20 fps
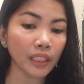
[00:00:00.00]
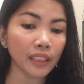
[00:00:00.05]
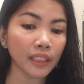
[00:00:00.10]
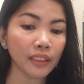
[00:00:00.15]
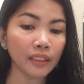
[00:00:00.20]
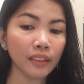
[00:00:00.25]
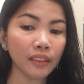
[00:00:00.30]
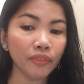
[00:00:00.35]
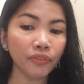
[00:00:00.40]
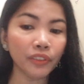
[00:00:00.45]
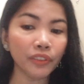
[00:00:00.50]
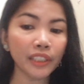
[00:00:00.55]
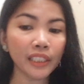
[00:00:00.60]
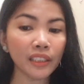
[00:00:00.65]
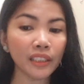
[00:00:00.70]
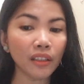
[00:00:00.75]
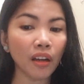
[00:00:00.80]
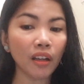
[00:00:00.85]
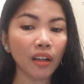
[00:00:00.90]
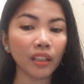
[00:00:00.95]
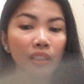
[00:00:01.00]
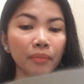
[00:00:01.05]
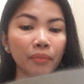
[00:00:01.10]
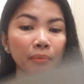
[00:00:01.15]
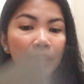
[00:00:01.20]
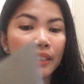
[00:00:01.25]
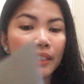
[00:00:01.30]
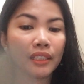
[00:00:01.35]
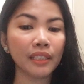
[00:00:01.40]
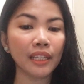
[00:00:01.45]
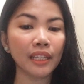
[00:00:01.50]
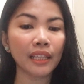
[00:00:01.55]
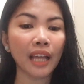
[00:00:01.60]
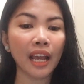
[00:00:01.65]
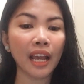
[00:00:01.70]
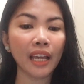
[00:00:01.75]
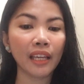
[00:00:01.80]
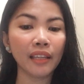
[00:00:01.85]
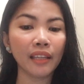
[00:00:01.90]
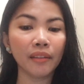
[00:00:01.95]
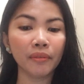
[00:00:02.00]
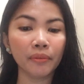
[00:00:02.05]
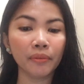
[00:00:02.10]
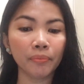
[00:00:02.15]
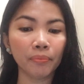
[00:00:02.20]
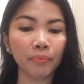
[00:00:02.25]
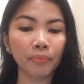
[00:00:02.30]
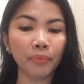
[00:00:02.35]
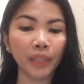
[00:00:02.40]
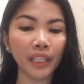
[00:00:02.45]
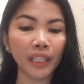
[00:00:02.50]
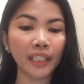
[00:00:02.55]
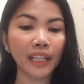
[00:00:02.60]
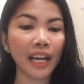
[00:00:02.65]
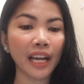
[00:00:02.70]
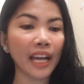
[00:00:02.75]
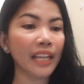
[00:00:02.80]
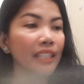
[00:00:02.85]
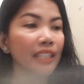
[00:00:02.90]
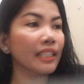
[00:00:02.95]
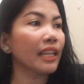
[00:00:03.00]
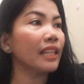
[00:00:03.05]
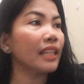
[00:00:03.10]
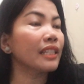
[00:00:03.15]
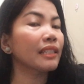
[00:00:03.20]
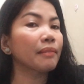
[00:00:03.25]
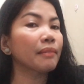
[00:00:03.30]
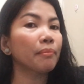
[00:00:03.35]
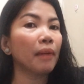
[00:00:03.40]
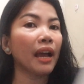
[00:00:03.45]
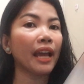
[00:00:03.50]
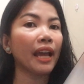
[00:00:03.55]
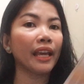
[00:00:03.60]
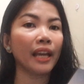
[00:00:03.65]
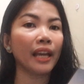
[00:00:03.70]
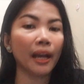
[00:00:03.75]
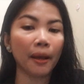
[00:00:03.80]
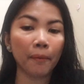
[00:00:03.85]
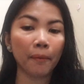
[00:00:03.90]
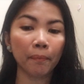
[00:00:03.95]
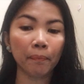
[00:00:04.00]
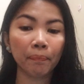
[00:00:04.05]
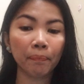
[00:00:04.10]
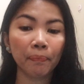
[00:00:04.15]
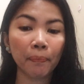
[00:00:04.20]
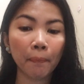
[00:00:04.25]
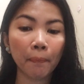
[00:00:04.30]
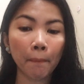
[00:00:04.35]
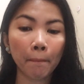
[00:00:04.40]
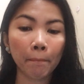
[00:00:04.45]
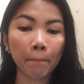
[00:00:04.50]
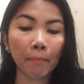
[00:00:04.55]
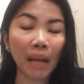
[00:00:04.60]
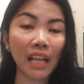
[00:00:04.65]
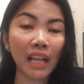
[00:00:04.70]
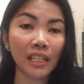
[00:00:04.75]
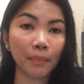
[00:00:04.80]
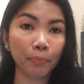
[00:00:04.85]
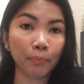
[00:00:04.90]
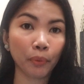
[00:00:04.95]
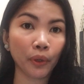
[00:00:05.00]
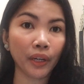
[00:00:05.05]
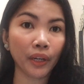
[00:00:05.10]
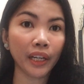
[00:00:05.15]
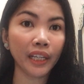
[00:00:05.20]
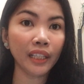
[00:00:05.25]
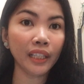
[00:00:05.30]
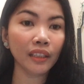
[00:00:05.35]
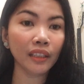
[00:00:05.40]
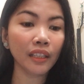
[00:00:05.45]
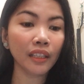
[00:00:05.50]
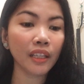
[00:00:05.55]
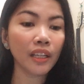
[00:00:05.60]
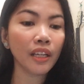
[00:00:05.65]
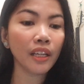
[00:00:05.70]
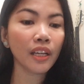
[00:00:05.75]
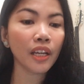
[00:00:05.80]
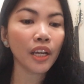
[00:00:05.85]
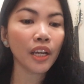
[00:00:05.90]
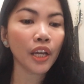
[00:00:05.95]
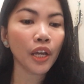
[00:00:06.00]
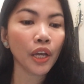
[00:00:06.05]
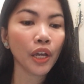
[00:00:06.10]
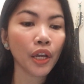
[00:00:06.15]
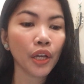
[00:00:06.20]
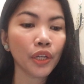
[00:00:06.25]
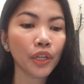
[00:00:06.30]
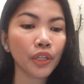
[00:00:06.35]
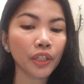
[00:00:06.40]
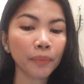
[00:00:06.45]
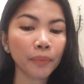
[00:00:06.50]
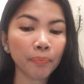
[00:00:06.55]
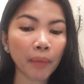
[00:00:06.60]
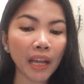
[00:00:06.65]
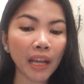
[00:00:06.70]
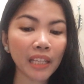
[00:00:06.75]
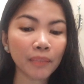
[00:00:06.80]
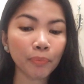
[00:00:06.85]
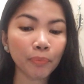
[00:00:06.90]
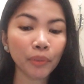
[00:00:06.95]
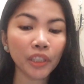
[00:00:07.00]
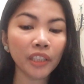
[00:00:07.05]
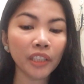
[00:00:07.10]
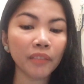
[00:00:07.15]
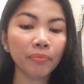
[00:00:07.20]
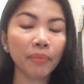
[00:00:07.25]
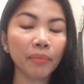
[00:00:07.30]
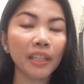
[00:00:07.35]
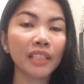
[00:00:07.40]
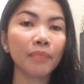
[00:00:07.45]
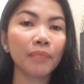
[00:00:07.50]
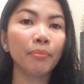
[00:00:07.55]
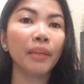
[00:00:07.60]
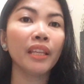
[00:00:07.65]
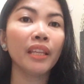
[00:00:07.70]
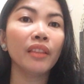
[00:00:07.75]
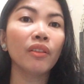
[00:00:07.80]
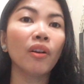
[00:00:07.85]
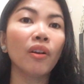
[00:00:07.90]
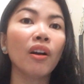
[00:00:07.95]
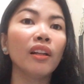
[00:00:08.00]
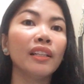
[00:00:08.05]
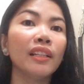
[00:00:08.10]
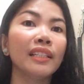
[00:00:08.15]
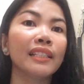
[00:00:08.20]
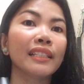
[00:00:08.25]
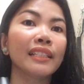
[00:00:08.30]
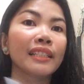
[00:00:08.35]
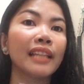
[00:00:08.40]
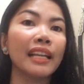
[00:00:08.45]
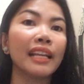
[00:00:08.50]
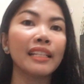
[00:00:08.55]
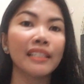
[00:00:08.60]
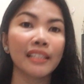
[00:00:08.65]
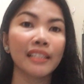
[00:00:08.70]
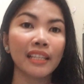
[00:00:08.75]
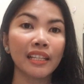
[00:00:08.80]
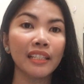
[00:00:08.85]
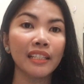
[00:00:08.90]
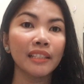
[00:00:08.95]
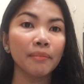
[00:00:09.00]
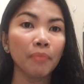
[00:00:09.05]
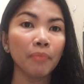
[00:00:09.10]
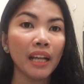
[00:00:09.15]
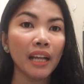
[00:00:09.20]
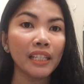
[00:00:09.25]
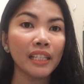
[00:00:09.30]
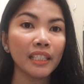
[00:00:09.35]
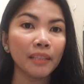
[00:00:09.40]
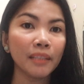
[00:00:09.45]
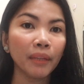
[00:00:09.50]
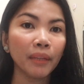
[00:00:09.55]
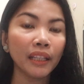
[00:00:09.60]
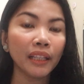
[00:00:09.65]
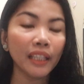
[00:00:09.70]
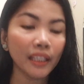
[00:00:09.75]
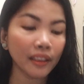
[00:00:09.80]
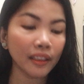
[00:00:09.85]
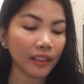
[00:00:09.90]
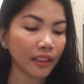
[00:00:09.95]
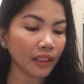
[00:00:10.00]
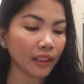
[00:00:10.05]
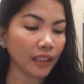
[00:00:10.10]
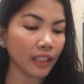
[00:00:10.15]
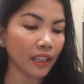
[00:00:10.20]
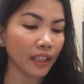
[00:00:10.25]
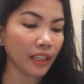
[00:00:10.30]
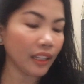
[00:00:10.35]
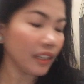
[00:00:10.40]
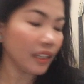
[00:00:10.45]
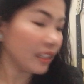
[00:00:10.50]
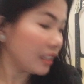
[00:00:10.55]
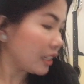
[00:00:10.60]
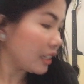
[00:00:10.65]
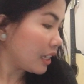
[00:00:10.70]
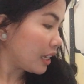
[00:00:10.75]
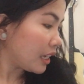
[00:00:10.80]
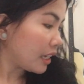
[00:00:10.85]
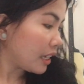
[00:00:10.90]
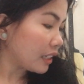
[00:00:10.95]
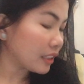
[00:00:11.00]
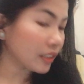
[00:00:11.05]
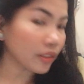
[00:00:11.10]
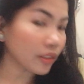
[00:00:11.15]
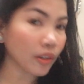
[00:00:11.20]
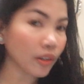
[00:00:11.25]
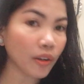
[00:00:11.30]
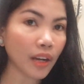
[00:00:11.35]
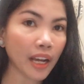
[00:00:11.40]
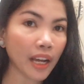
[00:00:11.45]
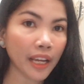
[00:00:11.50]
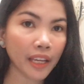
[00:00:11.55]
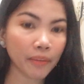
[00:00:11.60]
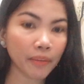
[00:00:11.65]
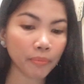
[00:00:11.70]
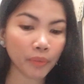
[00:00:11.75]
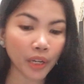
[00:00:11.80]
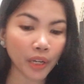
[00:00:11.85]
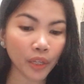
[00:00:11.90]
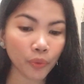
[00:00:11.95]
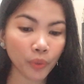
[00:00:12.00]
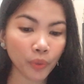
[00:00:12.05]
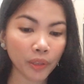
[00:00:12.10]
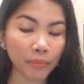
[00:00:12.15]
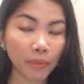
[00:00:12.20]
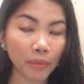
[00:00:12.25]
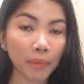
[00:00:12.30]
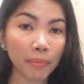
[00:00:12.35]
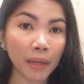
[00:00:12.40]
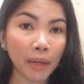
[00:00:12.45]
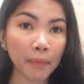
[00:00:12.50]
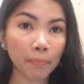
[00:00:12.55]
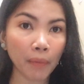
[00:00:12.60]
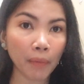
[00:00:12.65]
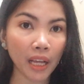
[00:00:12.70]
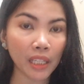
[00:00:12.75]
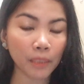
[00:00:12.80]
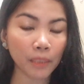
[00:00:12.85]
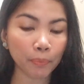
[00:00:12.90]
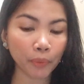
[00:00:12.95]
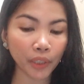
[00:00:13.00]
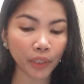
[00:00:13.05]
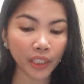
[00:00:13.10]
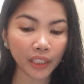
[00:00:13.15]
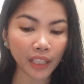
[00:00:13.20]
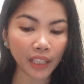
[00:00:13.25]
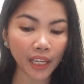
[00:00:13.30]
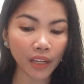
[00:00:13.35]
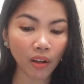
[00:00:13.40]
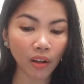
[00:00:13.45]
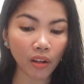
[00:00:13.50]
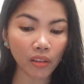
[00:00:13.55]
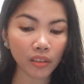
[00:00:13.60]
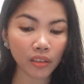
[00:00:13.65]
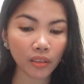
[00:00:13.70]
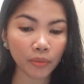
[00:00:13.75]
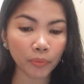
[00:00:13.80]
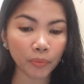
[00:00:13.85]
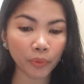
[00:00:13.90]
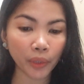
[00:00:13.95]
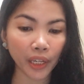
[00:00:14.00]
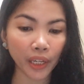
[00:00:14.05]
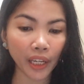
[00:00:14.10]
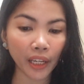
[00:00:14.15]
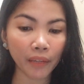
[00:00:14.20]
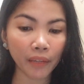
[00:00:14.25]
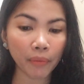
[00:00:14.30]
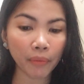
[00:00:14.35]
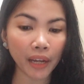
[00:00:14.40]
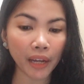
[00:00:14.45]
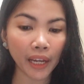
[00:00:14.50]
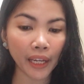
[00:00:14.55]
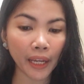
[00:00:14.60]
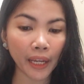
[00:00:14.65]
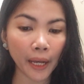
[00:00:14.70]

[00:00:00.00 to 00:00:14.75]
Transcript: the first documents that I bring guys is my passport. Your passport must be no less than 6 months validity. So I bring with me my passport. I also bring my